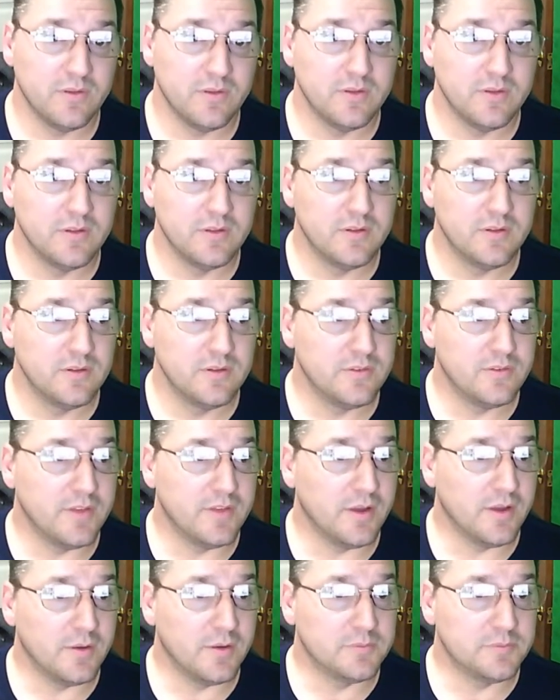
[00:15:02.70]

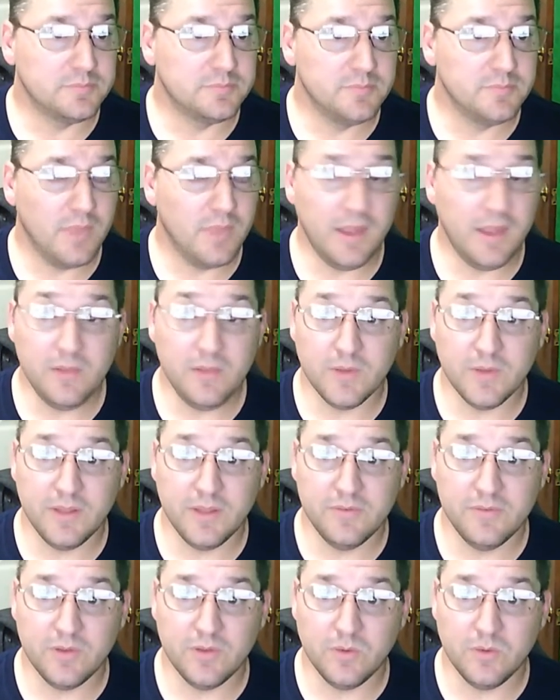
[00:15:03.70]
So, anyway,
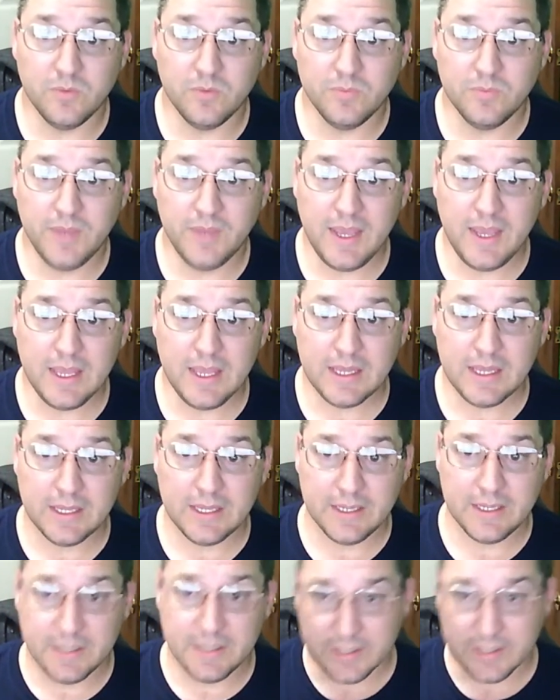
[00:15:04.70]
yeah,
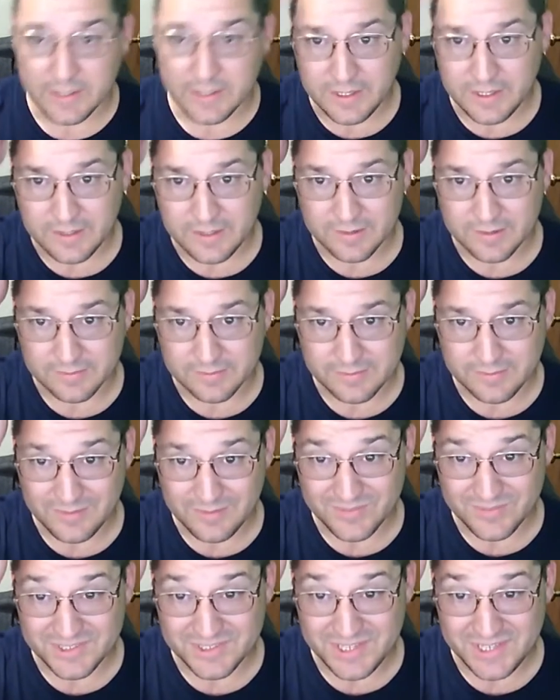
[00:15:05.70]
I had a
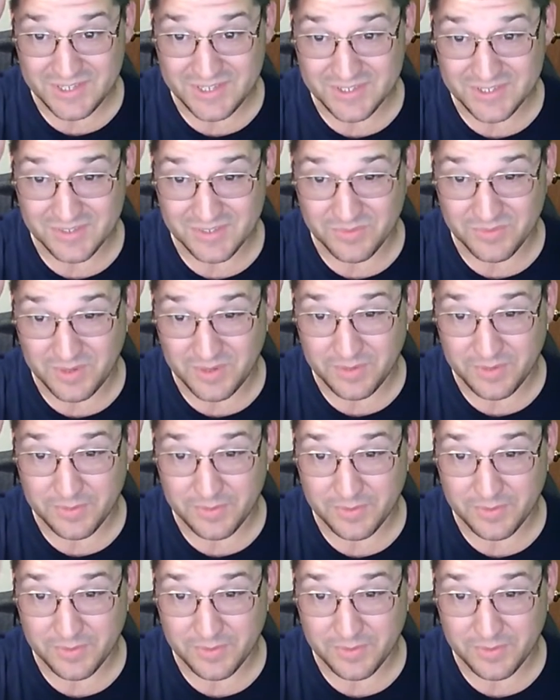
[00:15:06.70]
conversation with